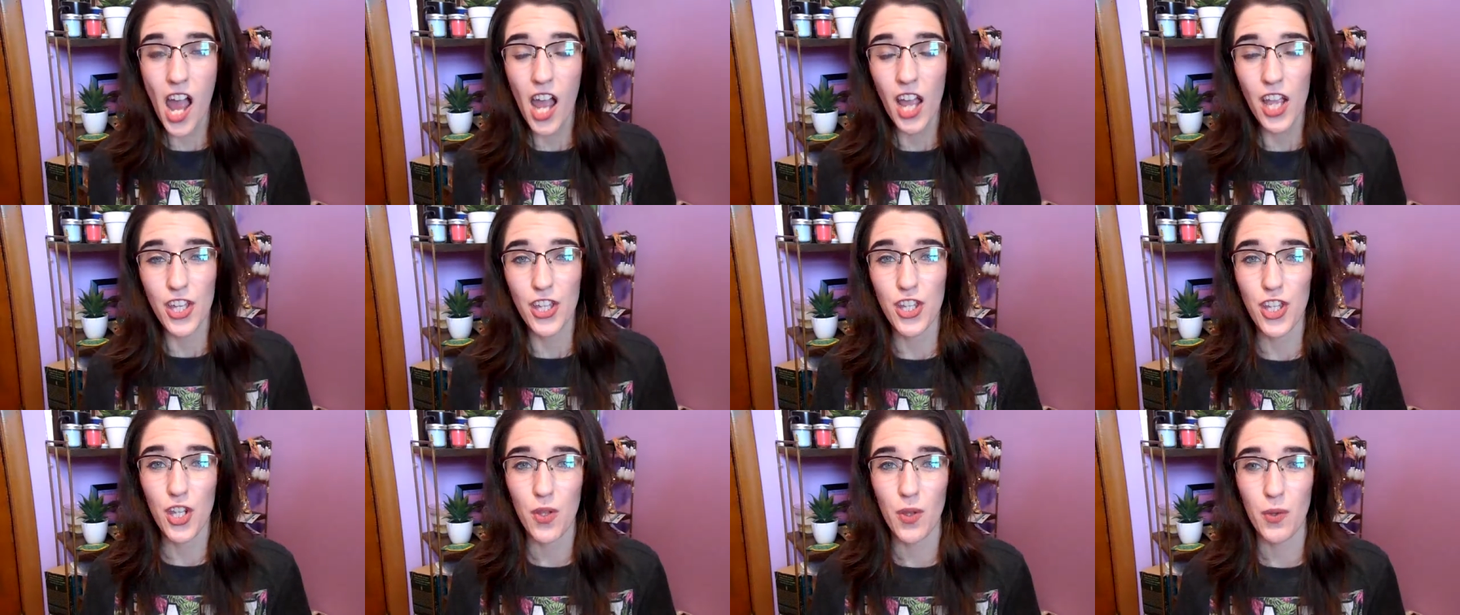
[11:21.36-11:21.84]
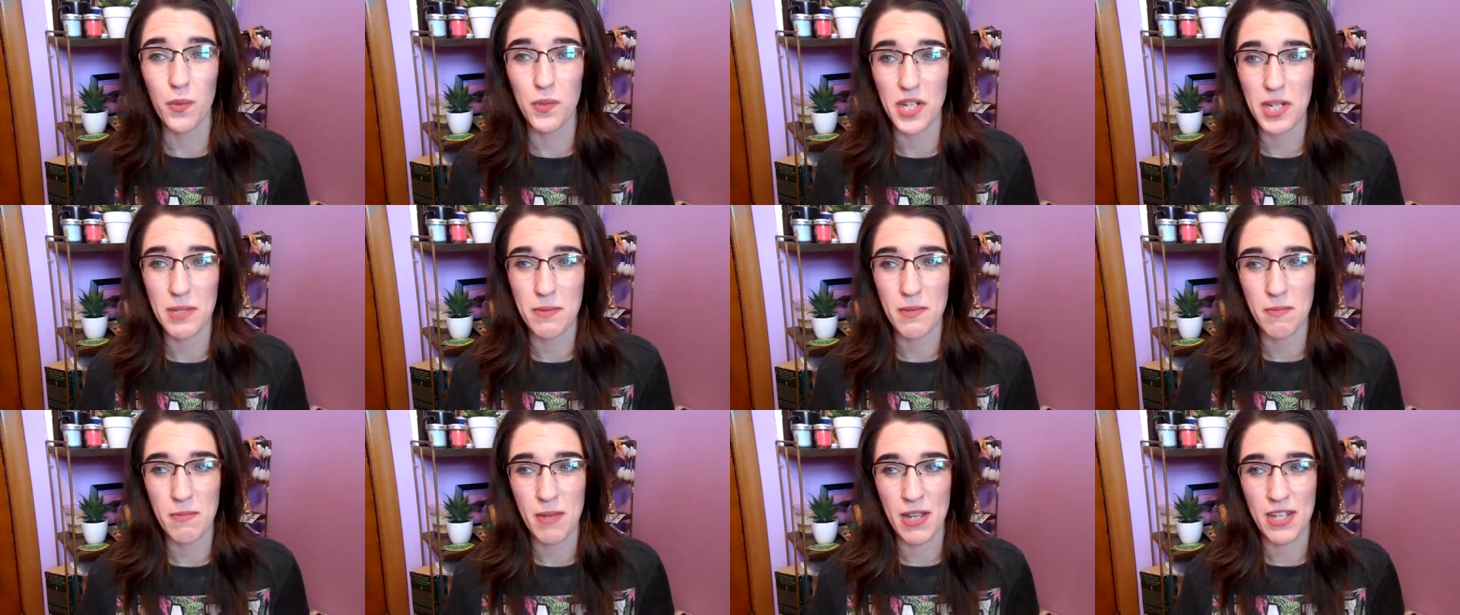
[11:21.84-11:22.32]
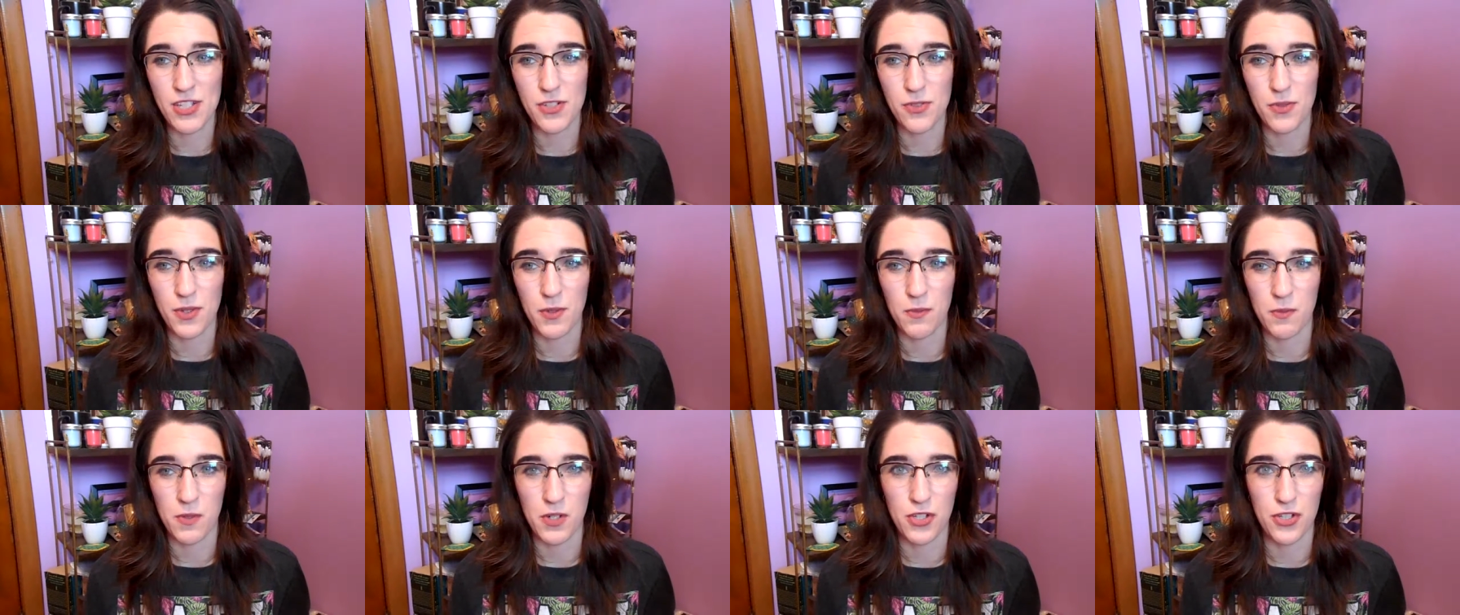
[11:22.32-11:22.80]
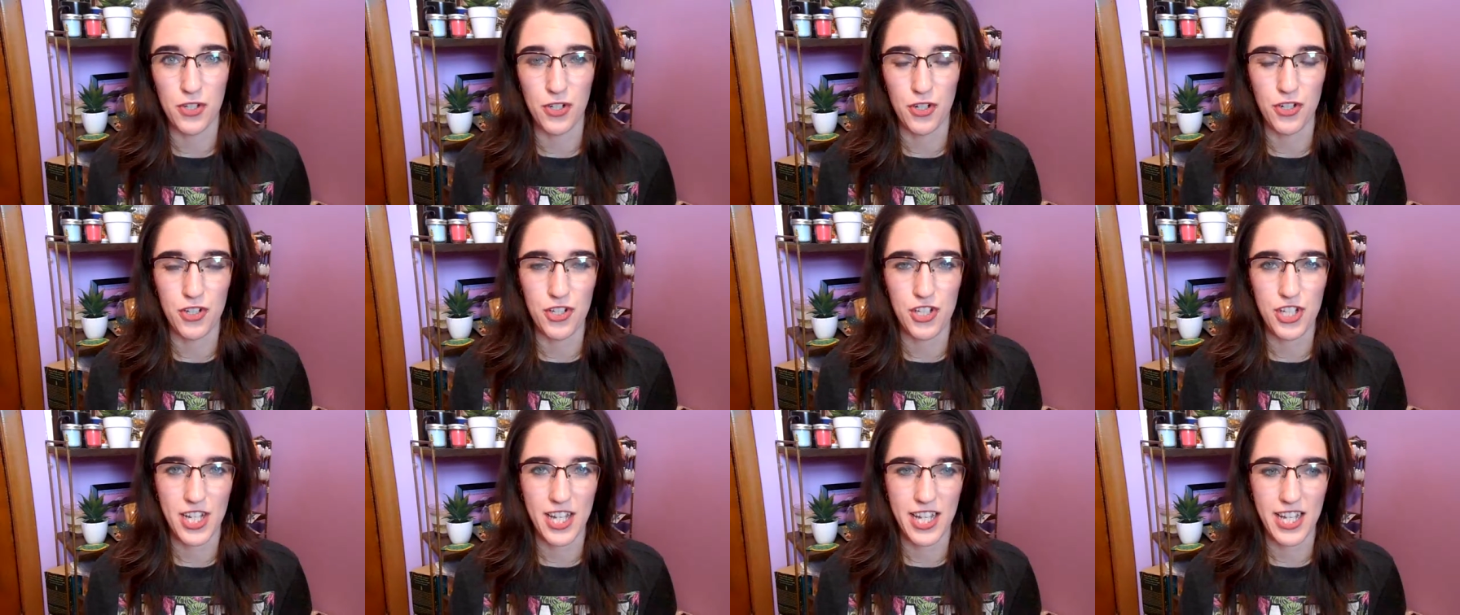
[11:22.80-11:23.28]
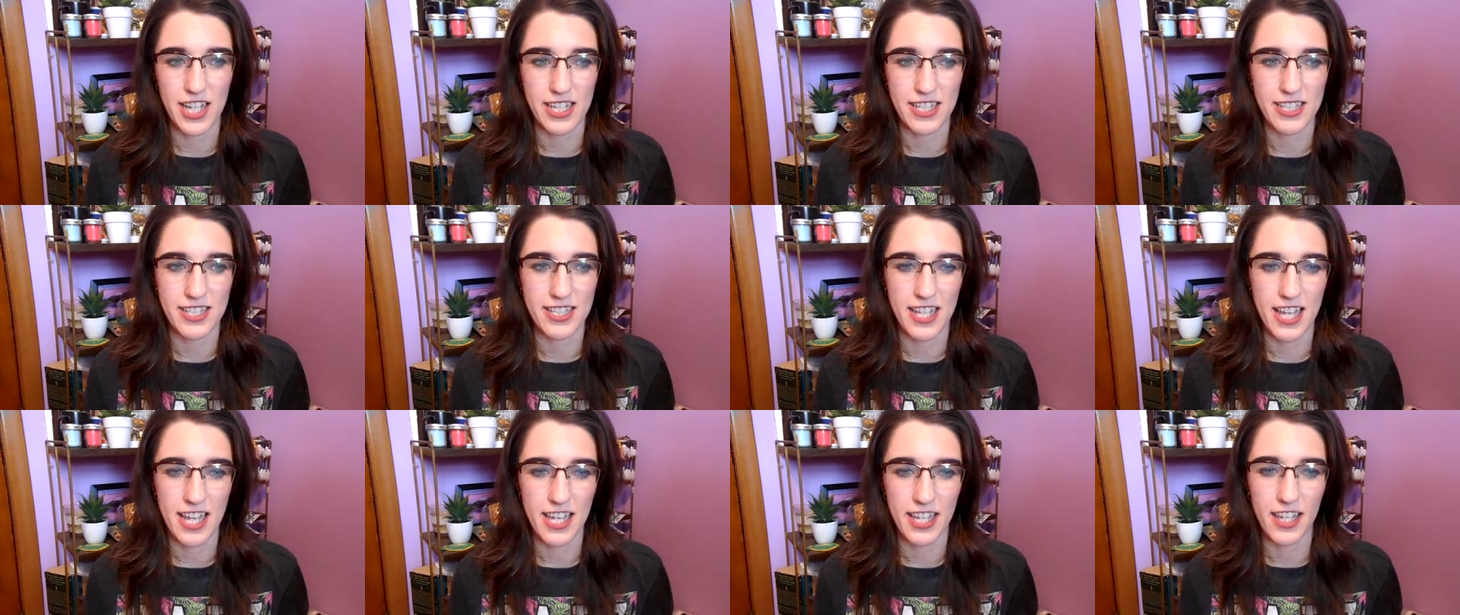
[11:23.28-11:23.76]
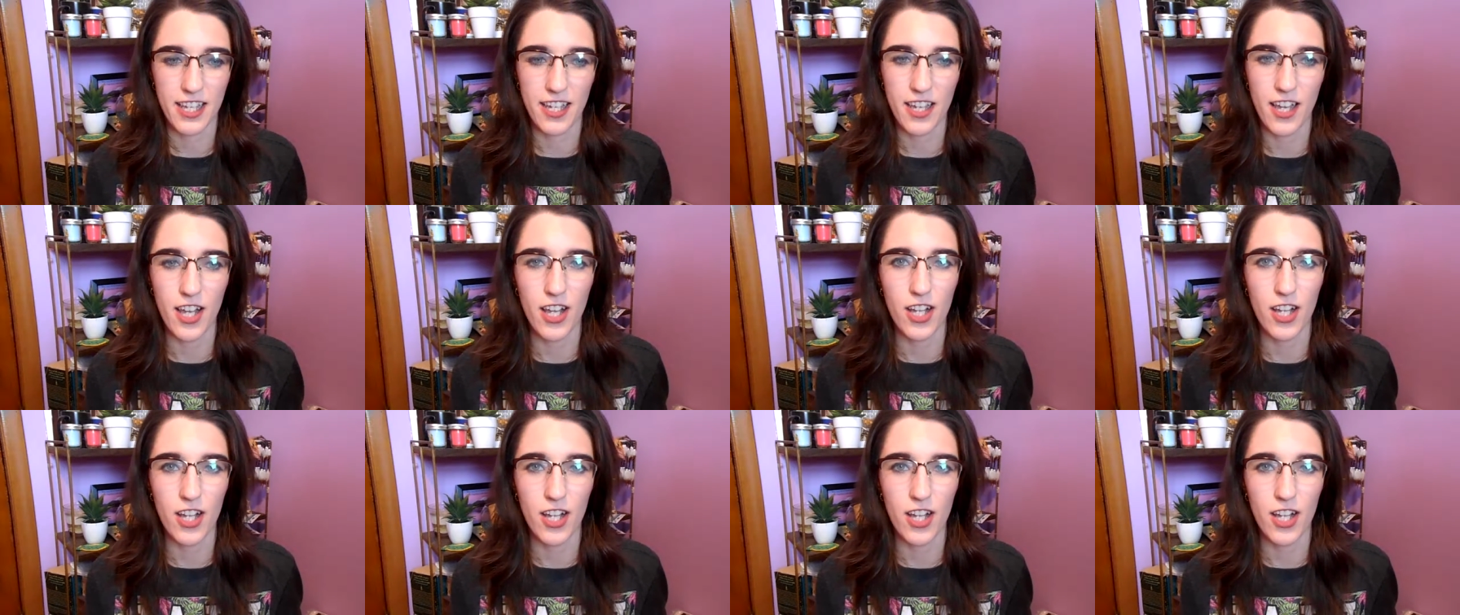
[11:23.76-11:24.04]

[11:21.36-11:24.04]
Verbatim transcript: you know what I mean by doing research is like